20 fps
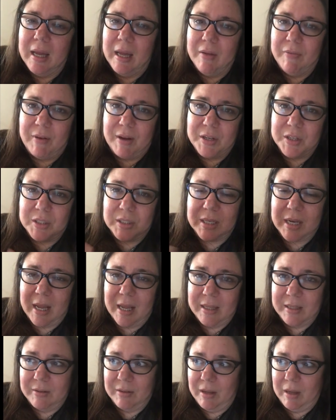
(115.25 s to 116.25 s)
if I just,
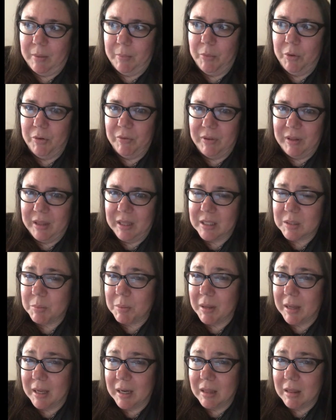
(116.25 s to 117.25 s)
it's a movie that's
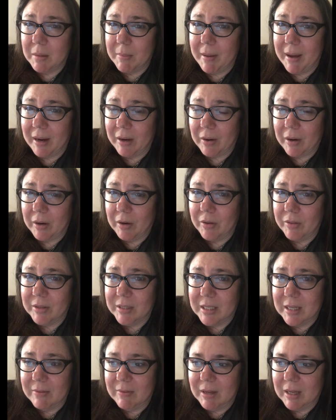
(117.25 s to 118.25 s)
playing in the background on the
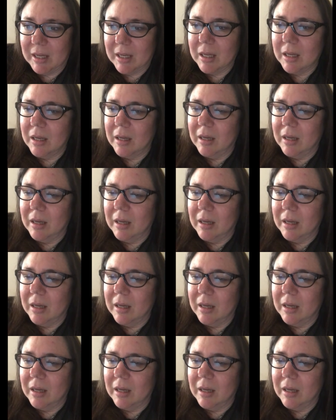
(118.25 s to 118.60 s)
TV.